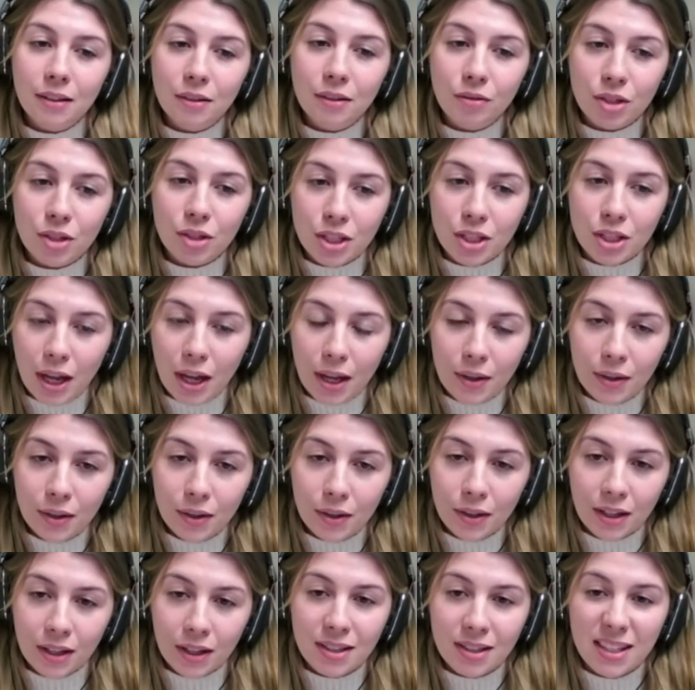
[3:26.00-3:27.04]
didn't
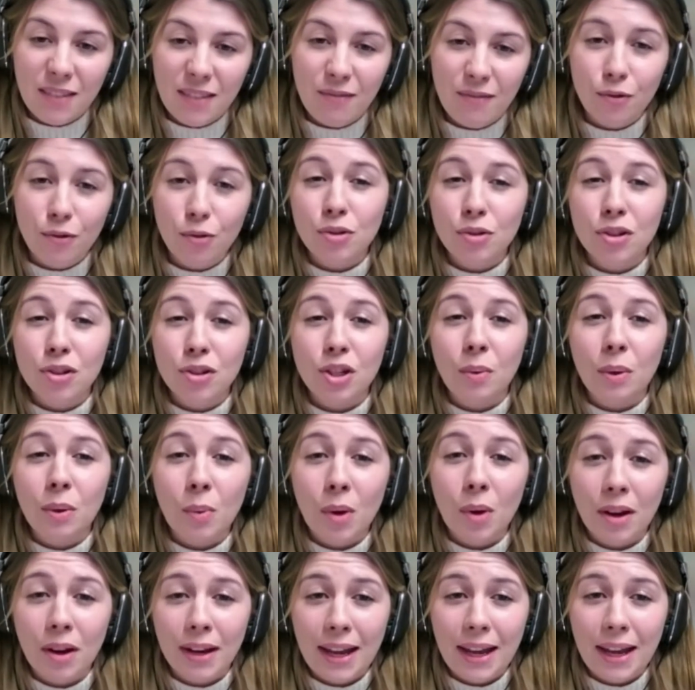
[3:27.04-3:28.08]
return the consent forms,
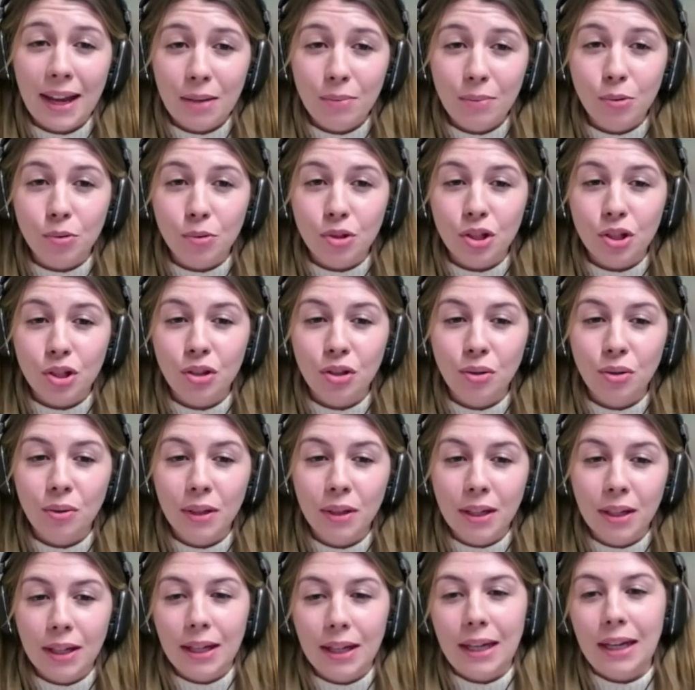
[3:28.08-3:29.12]
and so we weren't able
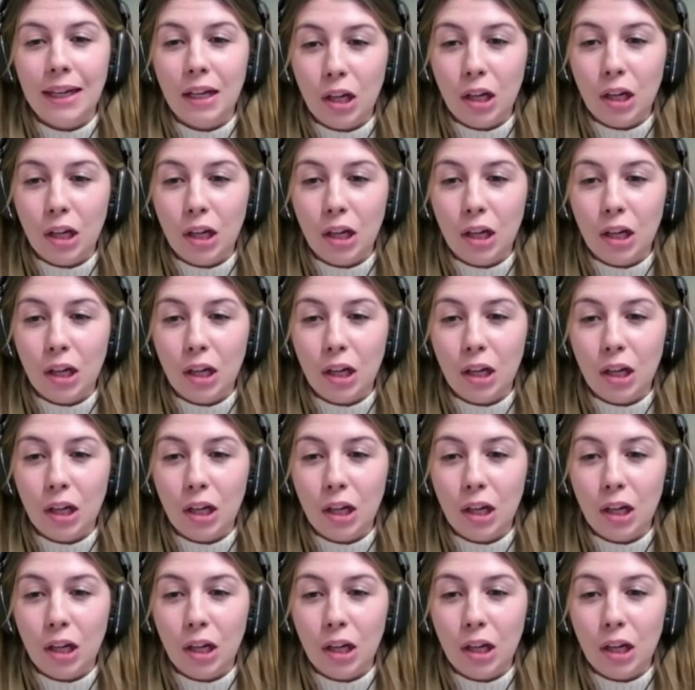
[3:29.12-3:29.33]
to